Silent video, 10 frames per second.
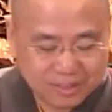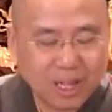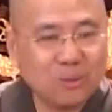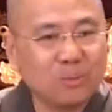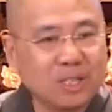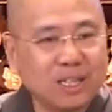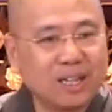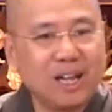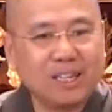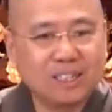That
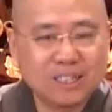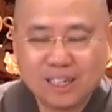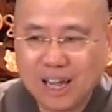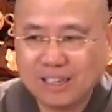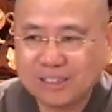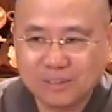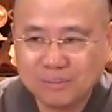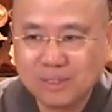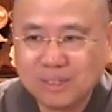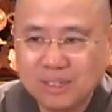guy is
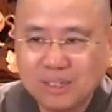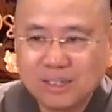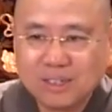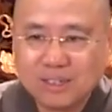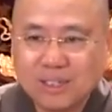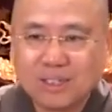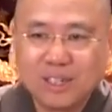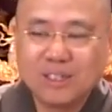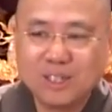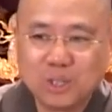handsome. This
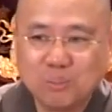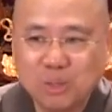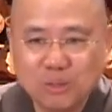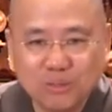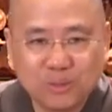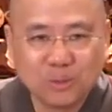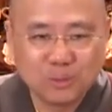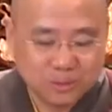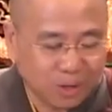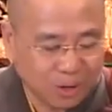lady is beautiful.
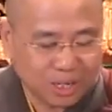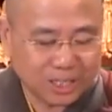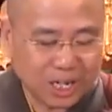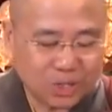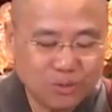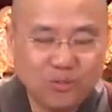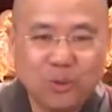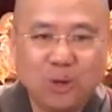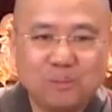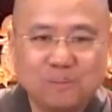We all attach to
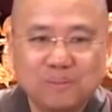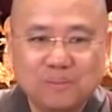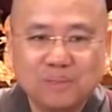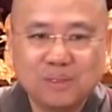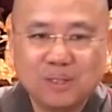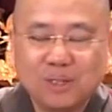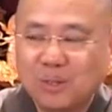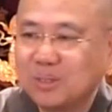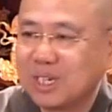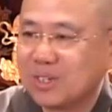form.
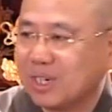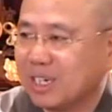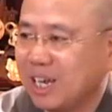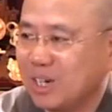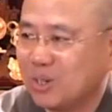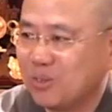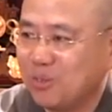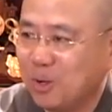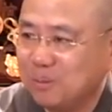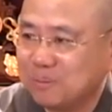Who does not attach to
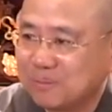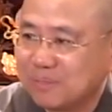form?